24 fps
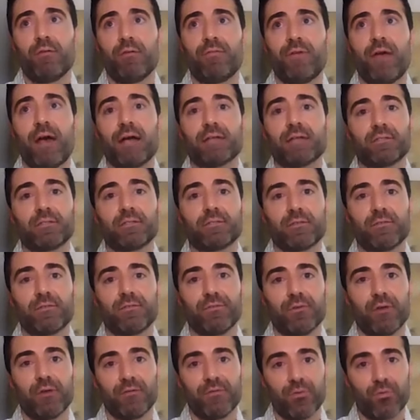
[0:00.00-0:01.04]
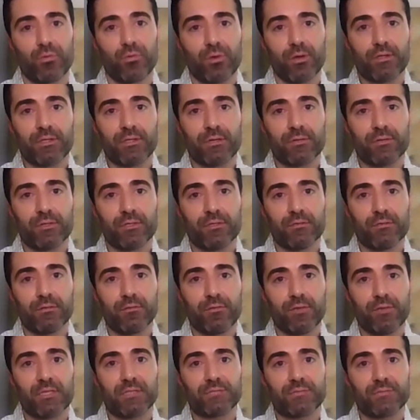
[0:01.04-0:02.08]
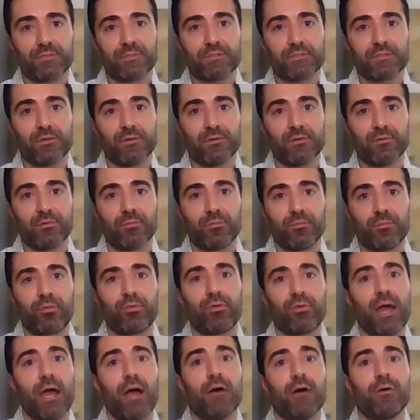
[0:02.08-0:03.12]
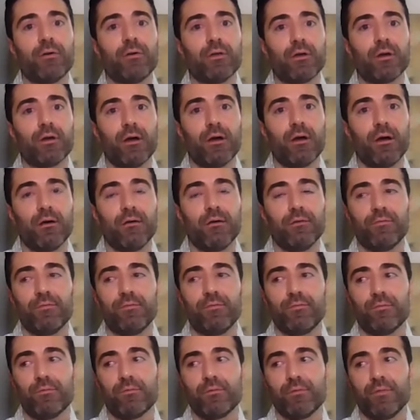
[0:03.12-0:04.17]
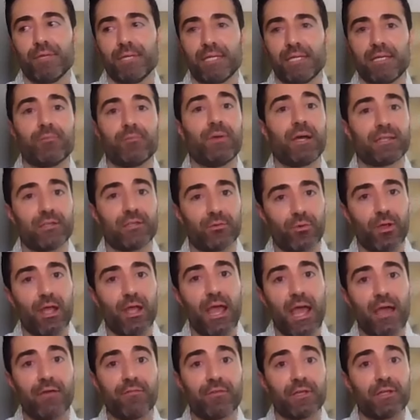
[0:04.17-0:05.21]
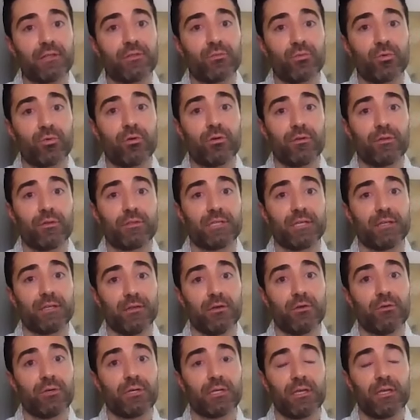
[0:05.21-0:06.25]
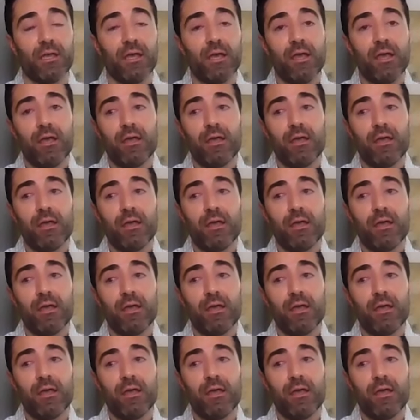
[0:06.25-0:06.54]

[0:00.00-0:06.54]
facets of, of the work that we do that makes me so proud of the impact that we're having in the world. Is that knowing